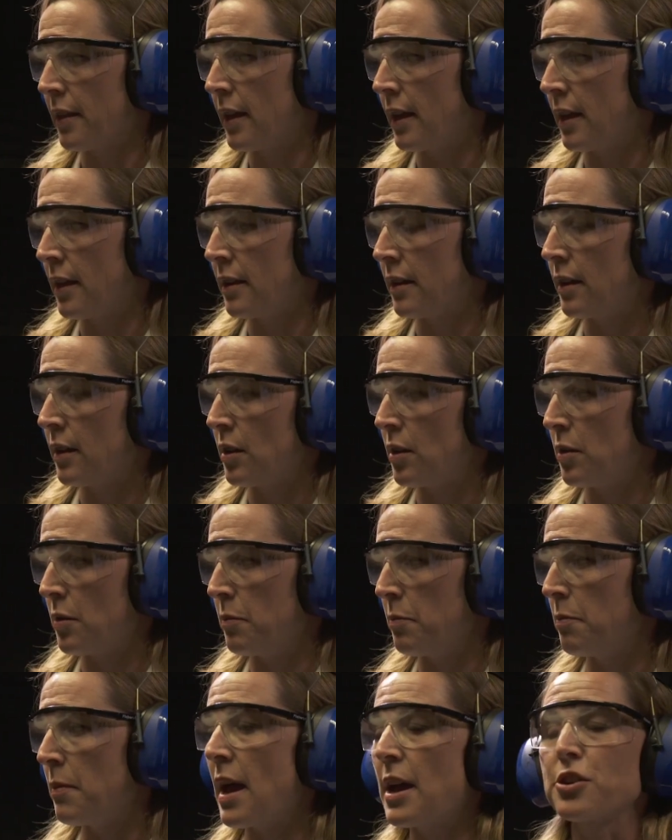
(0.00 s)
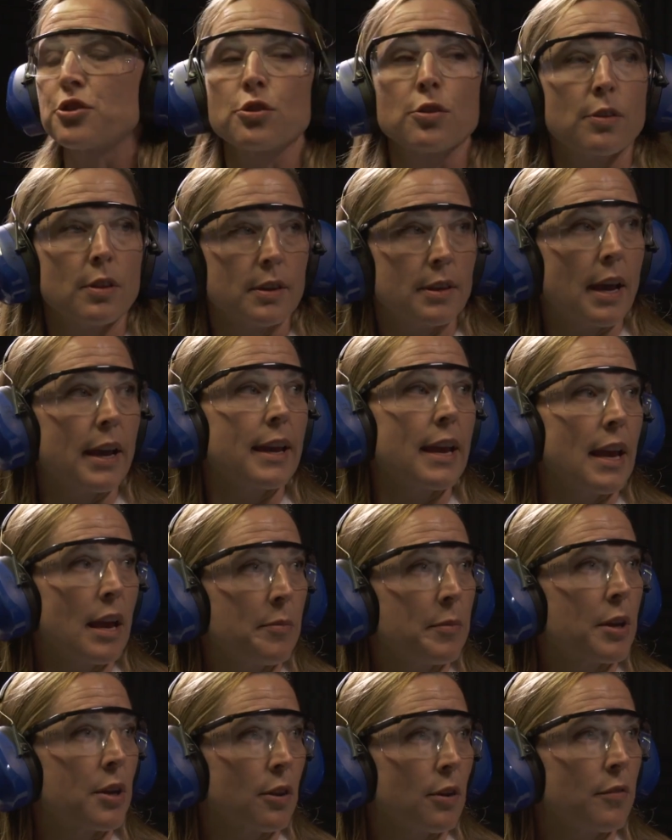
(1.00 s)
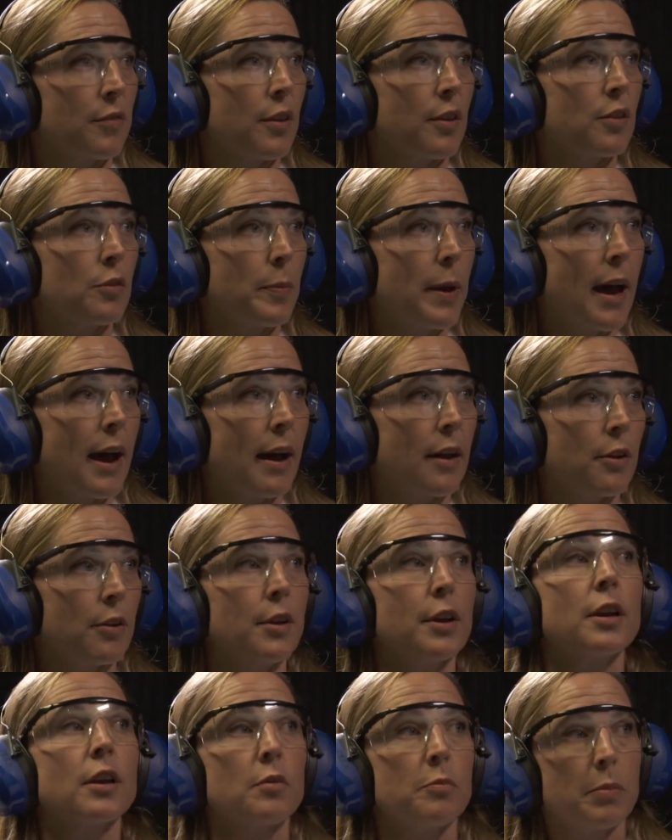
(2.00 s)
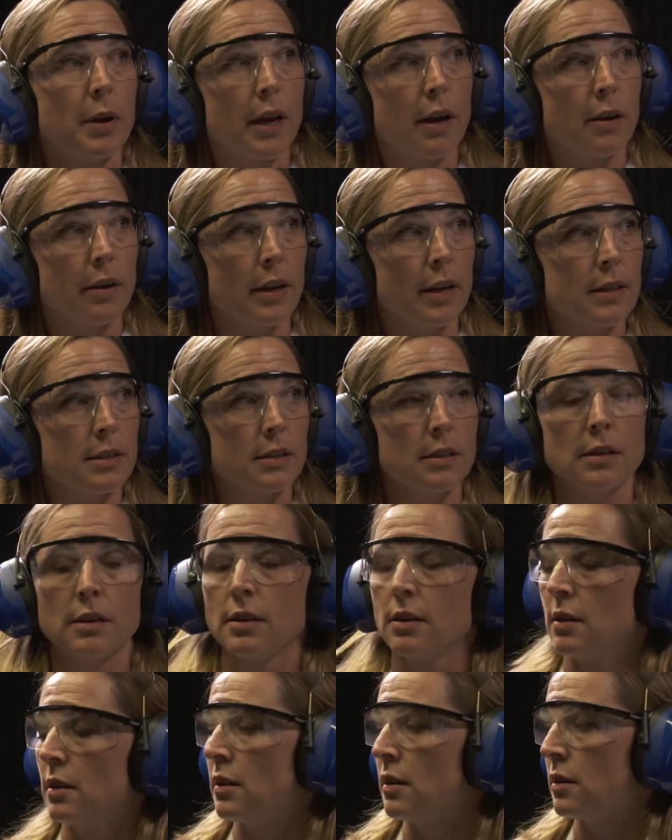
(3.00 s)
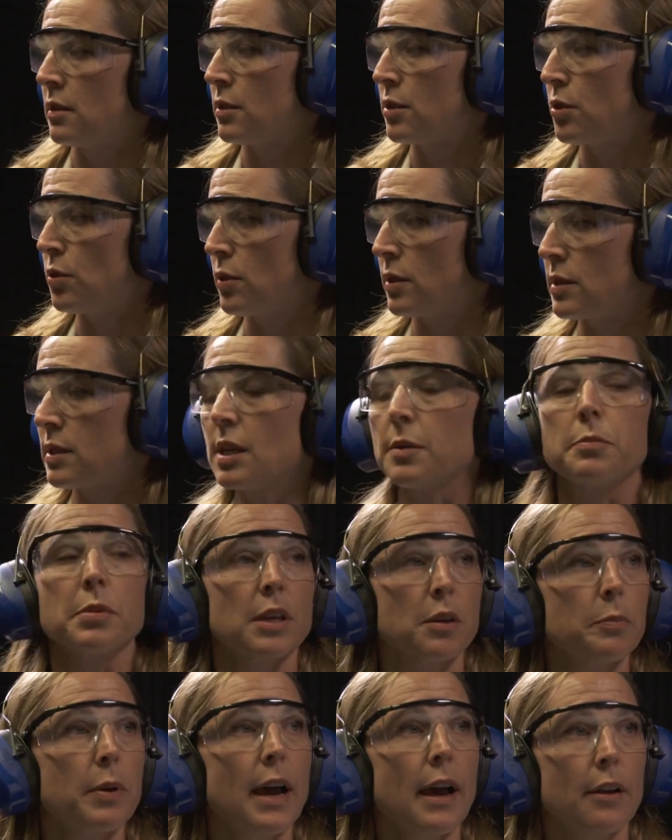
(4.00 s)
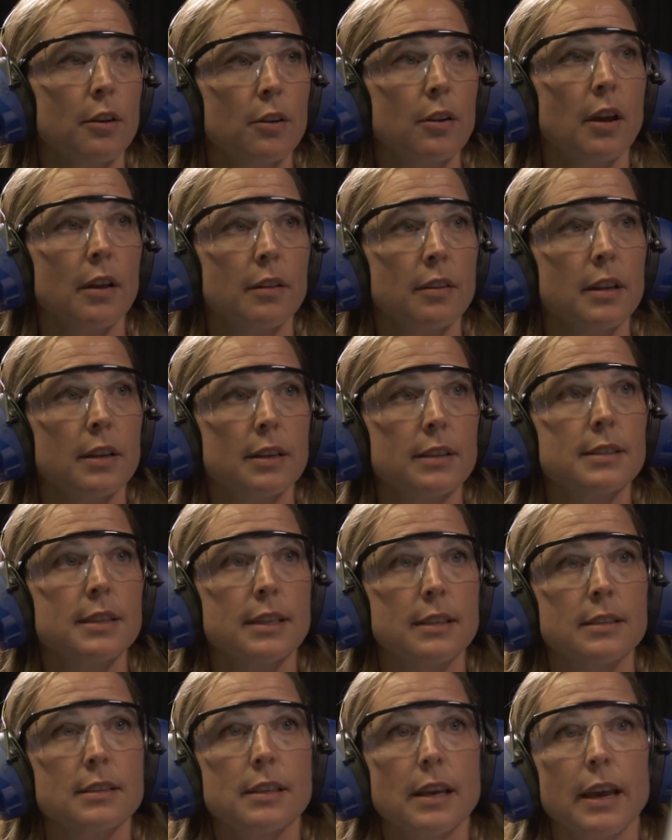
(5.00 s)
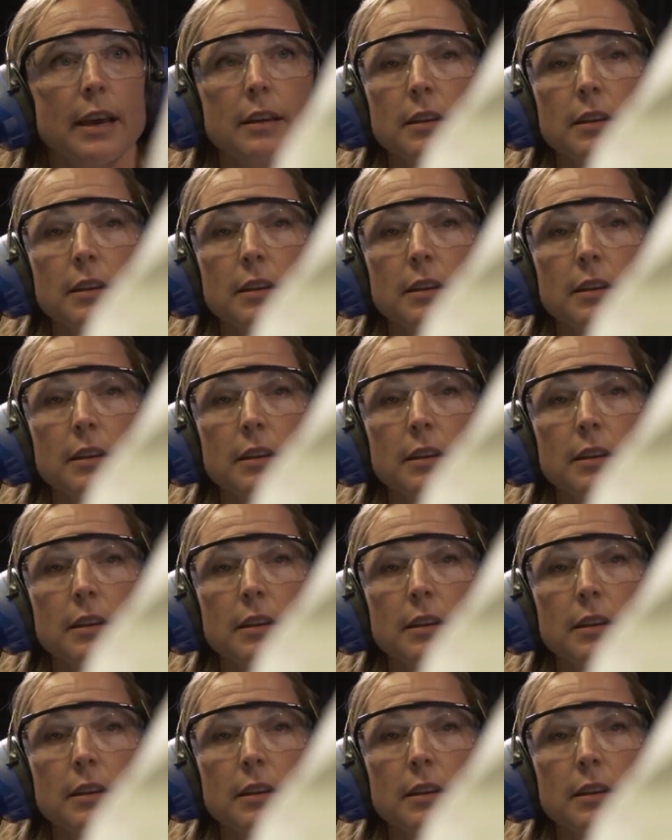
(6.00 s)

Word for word: then measure the diameter of this pattern and compare it to the stippling pattern on the decedent's head.